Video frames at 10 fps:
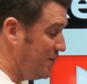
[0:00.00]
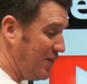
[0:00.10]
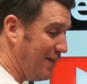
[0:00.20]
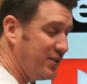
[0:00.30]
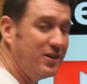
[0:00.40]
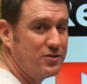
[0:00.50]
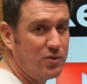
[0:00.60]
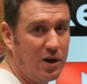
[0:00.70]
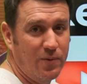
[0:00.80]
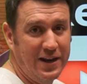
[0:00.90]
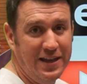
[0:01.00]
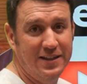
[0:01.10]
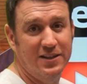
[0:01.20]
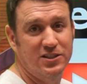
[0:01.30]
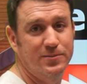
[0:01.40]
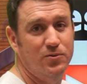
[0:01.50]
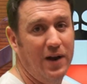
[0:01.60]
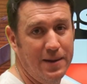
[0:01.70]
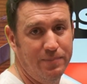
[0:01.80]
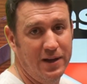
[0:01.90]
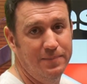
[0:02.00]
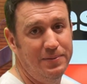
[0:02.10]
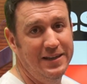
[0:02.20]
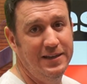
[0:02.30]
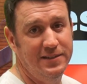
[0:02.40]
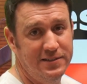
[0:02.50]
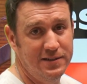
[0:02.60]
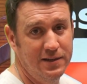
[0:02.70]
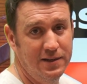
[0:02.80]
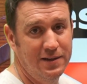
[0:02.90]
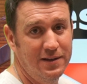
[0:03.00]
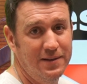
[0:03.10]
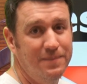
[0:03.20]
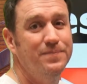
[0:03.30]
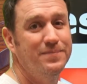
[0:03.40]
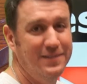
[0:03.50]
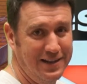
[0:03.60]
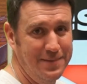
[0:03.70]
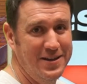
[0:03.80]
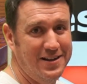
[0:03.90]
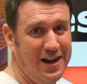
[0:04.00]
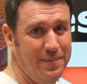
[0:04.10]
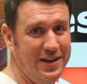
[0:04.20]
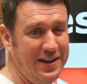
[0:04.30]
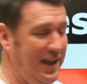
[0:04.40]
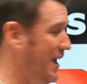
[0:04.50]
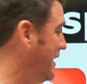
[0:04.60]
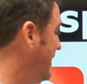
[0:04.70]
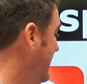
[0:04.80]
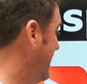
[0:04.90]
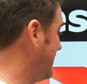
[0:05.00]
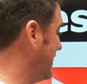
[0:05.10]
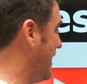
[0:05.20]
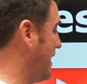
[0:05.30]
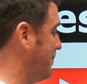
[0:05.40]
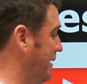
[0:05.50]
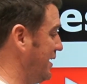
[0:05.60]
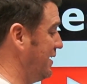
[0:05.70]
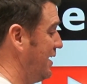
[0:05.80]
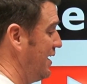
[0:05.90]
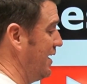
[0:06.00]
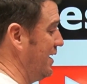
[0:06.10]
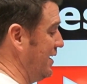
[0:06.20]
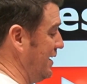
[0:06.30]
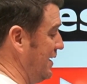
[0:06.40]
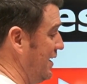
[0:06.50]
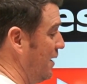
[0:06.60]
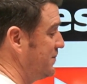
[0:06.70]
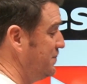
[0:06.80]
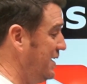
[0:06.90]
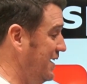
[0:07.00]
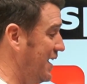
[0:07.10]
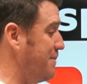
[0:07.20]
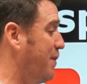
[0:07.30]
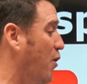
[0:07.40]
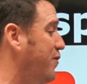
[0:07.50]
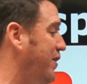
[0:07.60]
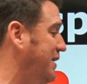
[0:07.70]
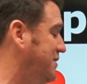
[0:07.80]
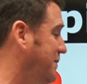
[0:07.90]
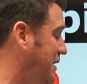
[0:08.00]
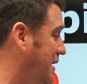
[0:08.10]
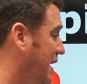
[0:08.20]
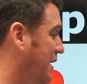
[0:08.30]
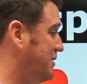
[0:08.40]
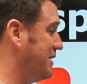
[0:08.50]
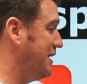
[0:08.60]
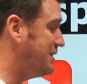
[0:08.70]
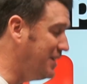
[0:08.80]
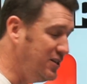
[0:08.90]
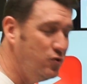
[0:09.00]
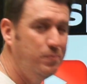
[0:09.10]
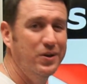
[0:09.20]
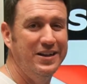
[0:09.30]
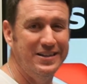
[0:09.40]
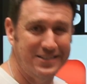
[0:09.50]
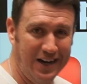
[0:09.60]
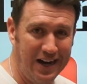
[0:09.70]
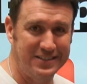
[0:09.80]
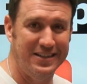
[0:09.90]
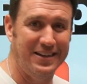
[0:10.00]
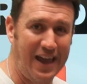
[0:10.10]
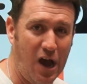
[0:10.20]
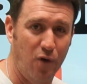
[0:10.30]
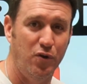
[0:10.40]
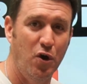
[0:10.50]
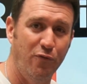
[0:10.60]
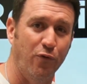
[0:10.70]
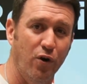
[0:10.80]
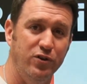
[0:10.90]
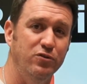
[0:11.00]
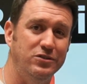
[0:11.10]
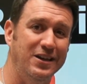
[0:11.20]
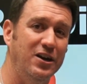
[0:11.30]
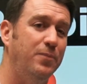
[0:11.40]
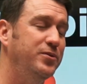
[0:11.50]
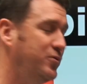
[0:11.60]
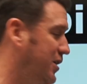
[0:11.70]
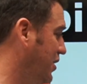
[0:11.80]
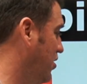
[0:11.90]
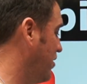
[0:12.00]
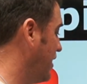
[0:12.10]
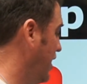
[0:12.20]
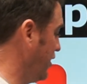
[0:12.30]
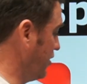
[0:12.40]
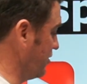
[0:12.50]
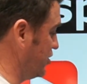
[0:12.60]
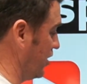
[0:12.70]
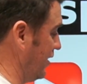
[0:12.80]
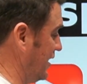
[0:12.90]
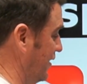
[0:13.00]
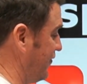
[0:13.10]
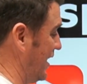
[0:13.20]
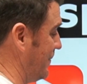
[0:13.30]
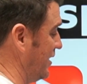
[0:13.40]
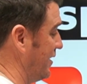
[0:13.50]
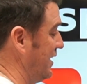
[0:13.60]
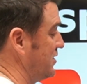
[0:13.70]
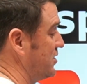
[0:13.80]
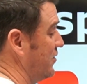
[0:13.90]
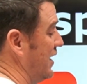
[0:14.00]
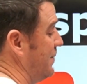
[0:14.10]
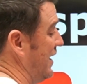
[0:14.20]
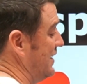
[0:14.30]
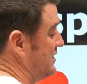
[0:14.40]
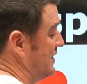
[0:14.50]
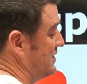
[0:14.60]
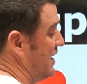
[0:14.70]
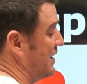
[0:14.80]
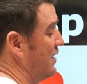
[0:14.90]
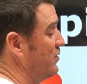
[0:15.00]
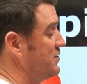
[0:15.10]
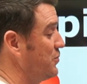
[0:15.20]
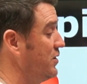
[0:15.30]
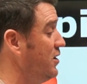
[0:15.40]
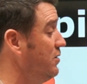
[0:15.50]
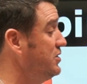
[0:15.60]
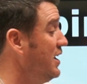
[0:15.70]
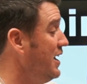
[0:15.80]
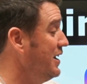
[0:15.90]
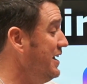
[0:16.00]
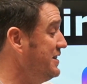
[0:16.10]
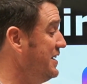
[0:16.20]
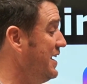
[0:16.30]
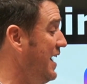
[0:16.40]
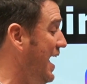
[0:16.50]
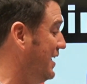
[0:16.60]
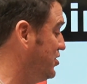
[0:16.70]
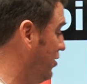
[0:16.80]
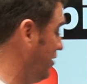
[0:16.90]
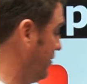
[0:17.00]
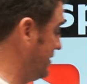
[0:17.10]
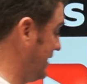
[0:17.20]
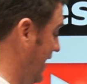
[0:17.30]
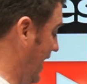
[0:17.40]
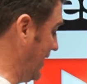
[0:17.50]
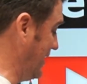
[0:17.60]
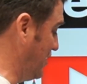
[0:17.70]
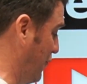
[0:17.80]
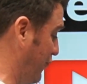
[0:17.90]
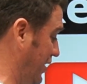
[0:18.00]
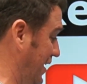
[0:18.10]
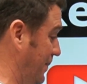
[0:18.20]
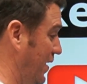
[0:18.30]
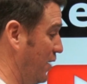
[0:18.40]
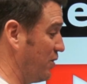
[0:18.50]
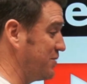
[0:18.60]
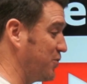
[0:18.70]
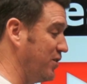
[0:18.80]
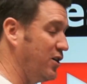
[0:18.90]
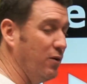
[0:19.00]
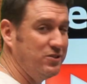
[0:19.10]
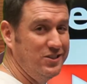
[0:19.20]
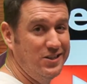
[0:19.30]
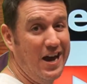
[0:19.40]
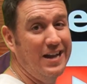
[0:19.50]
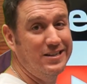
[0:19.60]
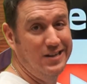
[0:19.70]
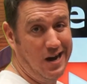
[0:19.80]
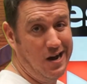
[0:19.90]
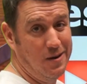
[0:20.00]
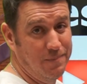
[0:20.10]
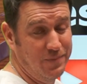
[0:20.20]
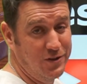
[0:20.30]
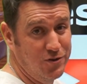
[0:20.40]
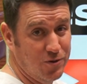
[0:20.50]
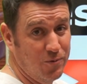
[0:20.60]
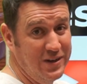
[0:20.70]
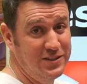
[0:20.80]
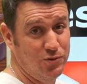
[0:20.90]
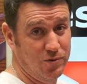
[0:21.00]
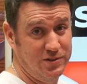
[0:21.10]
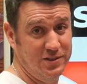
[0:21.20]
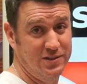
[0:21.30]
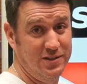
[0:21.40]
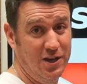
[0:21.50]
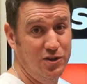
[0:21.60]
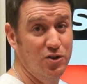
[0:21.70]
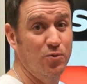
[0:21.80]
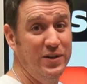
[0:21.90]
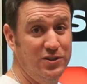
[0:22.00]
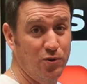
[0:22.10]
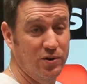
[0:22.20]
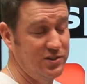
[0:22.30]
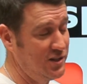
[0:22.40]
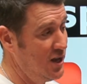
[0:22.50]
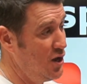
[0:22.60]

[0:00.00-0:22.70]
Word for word: If you haven't done so already, hit the subscribe button, please leave me a comment and hit the like button. Uh, it helps me and motivates me to continue putting this content out for you to help you along your journey. Come find me on Instagram and TikTok at Respiratory Coach, LinkedIn at Joe Lewis, and then don't forget respiratorycoach.com, your resources, your resource